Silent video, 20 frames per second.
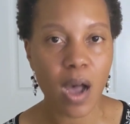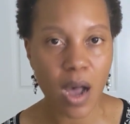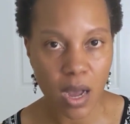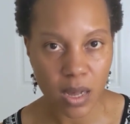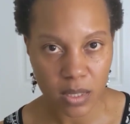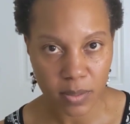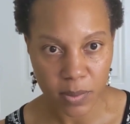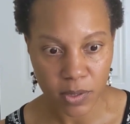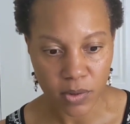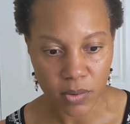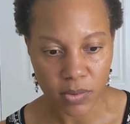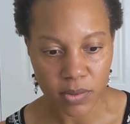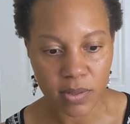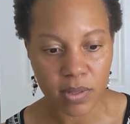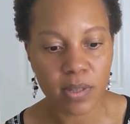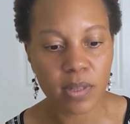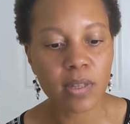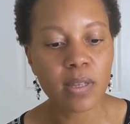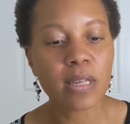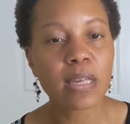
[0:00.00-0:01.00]

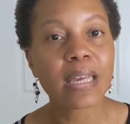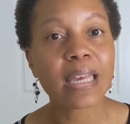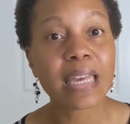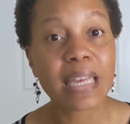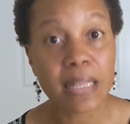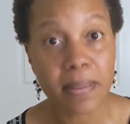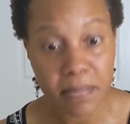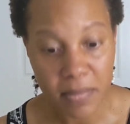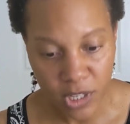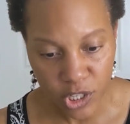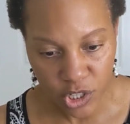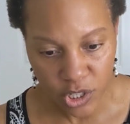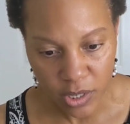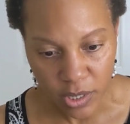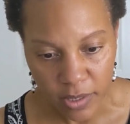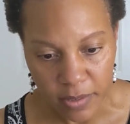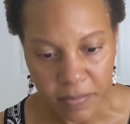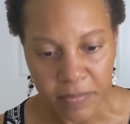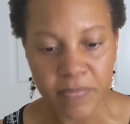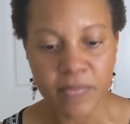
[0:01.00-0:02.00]
hospitals in
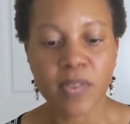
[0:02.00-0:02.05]
Michigan.